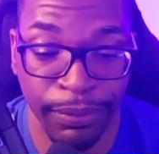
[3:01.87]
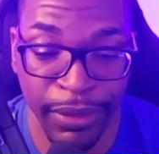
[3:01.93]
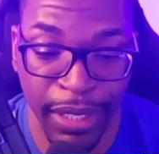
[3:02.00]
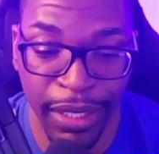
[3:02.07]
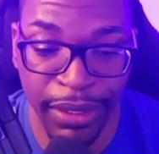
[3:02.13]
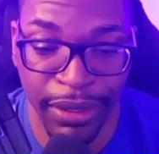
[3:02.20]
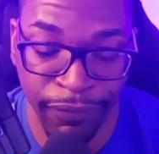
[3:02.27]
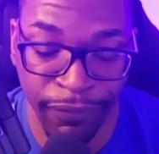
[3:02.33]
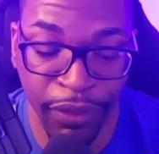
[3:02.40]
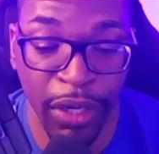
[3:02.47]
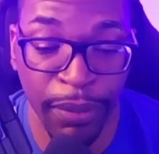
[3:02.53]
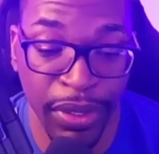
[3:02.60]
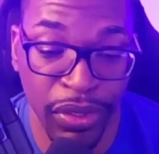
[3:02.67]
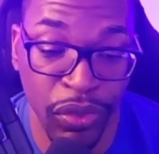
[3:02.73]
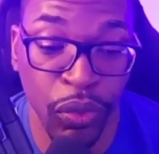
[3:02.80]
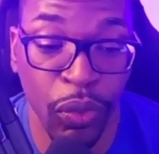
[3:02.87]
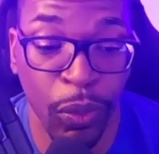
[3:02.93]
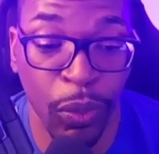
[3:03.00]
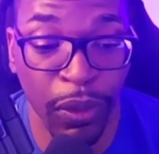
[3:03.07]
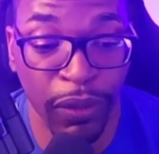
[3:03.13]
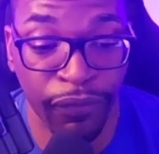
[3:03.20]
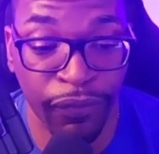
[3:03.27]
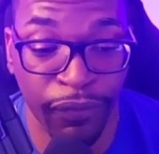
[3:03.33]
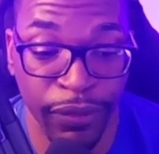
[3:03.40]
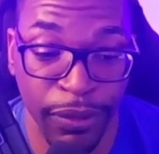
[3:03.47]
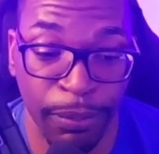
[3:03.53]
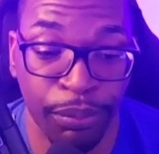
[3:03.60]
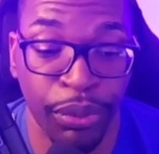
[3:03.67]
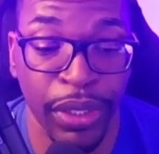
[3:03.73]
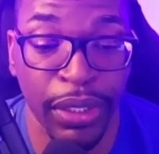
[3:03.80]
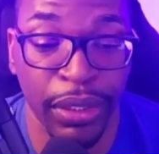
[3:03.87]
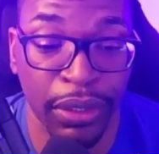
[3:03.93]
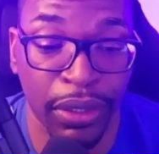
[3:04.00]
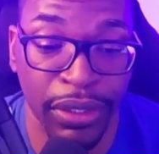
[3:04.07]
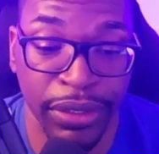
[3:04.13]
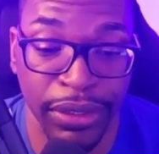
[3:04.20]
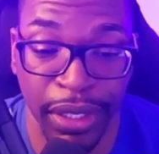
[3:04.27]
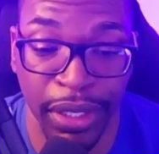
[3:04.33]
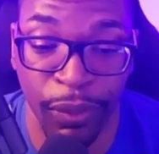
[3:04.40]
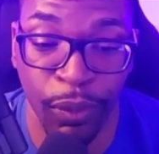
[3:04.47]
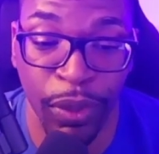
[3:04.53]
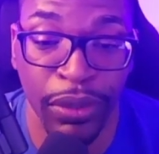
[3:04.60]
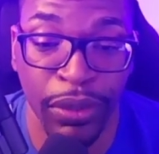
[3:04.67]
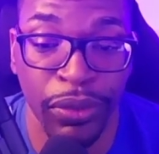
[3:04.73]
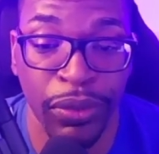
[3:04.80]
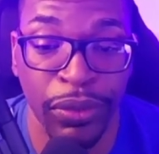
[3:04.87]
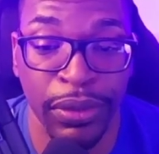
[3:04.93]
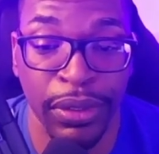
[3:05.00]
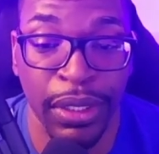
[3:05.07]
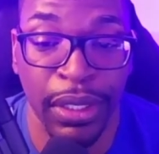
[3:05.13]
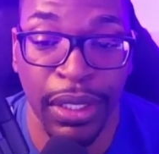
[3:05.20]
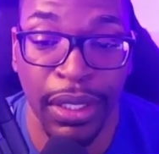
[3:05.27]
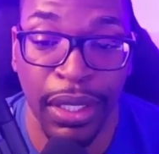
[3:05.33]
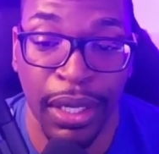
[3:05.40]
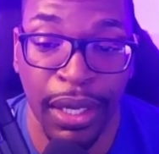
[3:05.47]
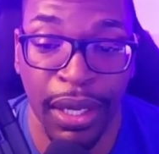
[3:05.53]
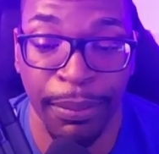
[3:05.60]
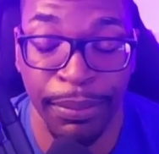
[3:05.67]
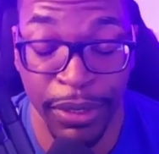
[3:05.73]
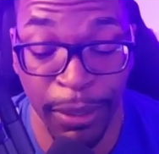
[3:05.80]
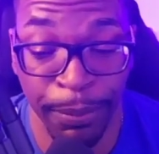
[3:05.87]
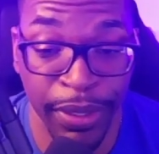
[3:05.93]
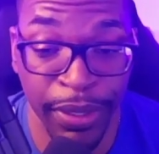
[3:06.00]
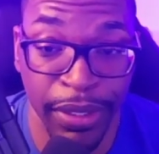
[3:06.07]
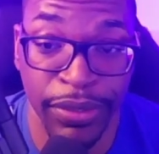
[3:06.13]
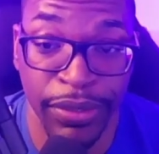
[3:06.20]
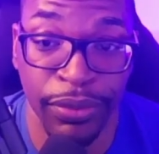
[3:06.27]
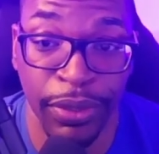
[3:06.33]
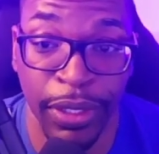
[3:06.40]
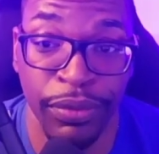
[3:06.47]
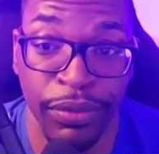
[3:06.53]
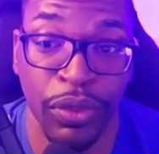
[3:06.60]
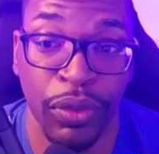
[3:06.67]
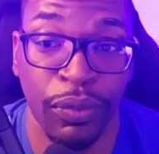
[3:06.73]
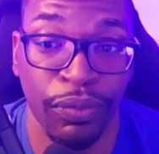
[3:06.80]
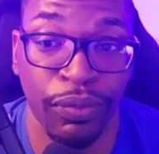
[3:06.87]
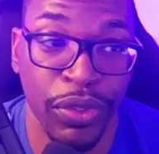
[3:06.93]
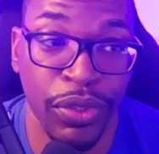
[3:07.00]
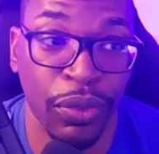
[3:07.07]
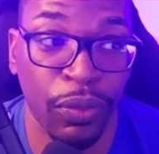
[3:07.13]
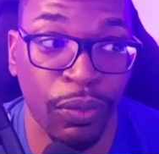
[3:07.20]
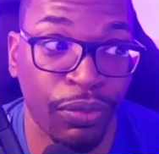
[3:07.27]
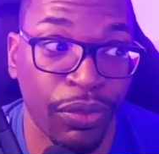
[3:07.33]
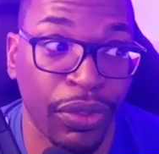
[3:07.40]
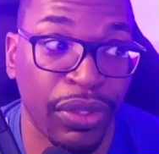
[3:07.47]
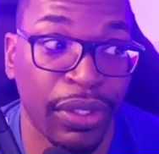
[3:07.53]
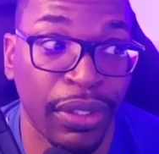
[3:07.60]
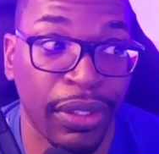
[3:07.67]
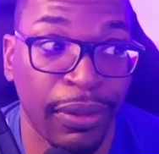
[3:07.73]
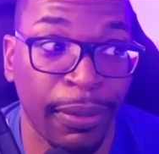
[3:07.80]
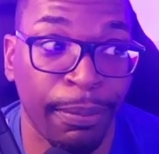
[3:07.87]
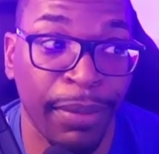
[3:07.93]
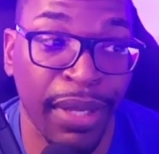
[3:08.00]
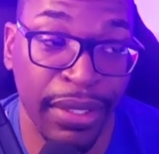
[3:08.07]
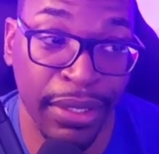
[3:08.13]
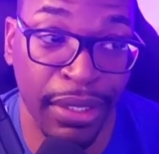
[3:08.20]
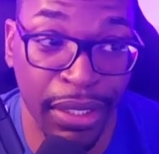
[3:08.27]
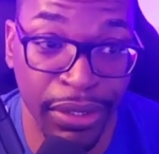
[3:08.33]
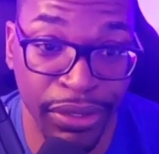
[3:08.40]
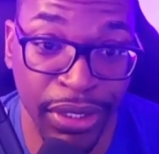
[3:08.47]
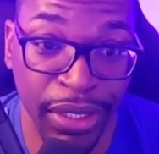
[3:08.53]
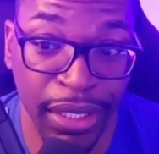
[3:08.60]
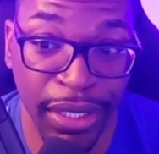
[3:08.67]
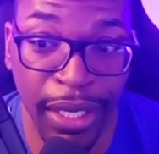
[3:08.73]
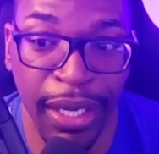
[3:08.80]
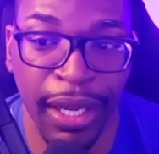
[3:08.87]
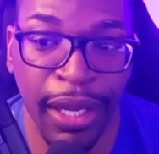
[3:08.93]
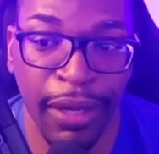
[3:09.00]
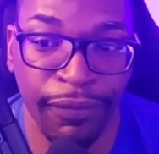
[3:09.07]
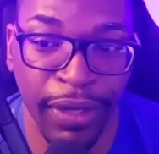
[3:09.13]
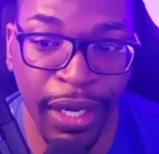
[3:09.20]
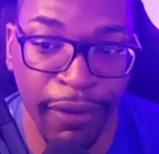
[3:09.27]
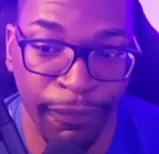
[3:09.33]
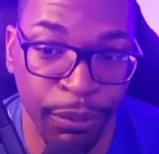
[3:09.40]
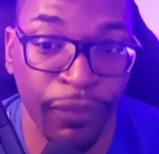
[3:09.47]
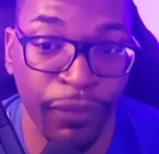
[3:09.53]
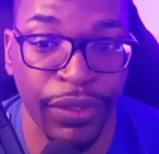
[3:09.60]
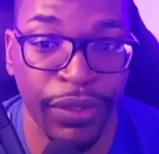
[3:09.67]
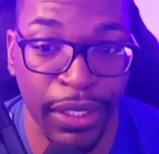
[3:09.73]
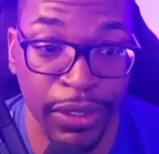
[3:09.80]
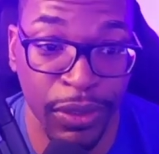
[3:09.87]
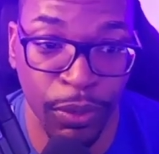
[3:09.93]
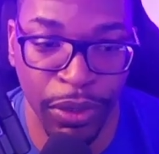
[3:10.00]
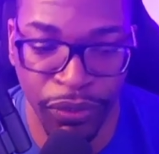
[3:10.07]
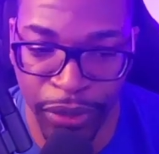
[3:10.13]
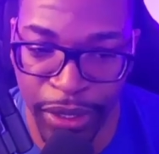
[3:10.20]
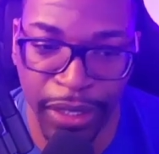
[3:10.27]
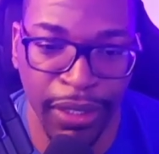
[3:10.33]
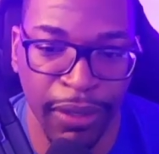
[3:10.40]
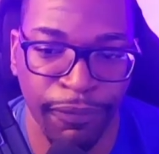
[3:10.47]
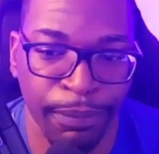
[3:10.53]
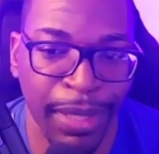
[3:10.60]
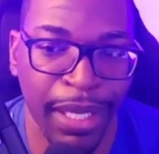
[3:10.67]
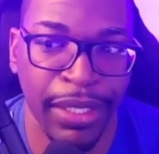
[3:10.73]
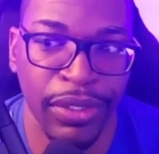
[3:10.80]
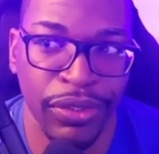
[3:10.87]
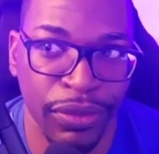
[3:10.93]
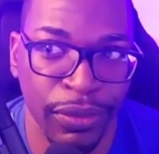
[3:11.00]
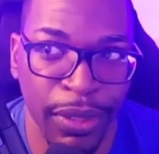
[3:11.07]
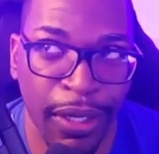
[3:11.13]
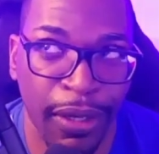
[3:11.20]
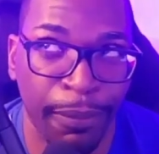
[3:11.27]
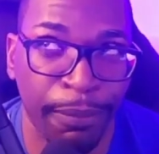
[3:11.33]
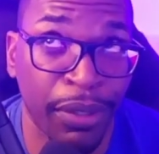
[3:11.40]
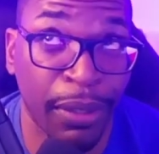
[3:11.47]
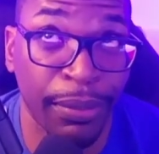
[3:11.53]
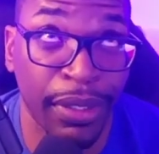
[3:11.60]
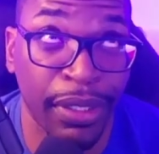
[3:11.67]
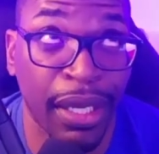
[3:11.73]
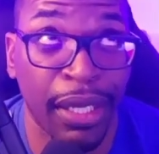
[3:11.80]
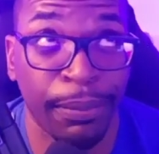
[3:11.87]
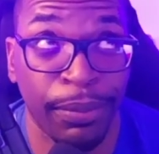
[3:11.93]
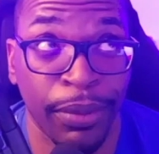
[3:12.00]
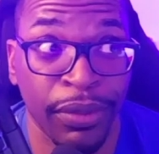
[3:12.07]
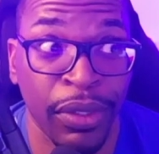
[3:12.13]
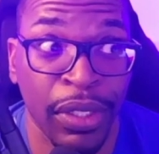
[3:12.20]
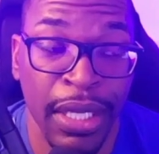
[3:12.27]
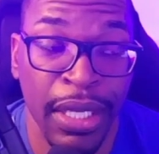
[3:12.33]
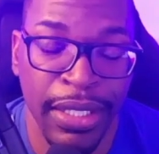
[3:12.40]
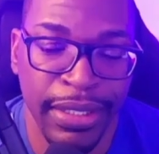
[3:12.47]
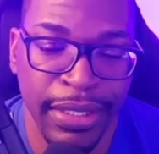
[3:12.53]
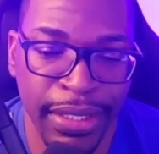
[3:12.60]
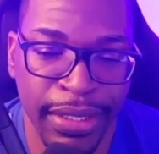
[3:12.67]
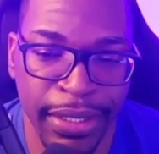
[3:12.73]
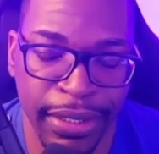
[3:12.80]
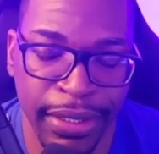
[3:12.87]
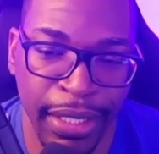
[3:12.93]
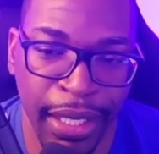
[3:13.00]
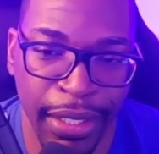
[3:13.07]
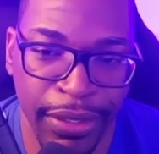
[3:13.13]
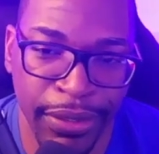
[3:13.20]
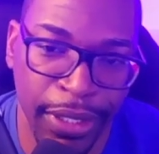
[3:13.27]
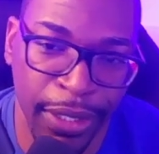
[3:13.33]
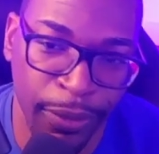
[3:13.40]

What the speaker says: environment to go work for some pretty large and well-known companies, right? So the methodology that I have proven that it's worked, right? And I've managed, probably had about 16 guys that are